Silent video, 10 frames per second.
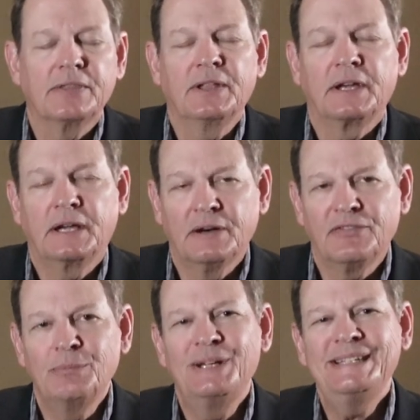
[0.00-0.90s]
The
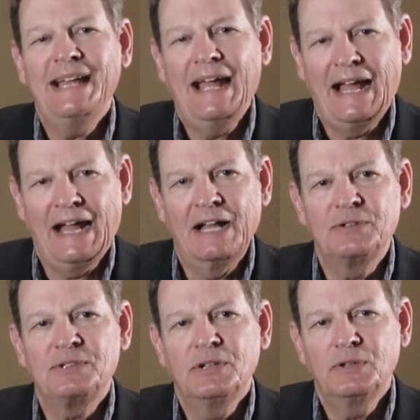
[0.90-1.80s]
government
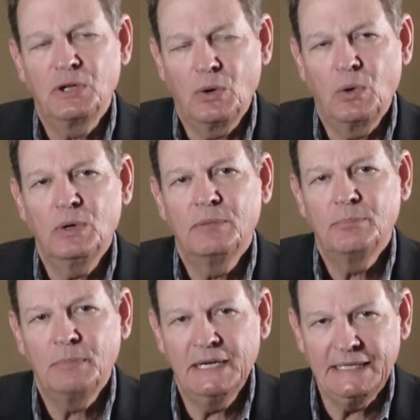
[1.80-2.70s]
has no
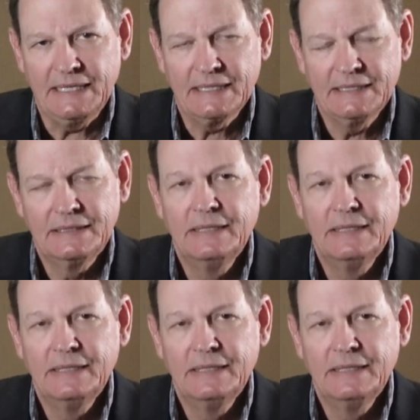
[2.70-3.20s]
money.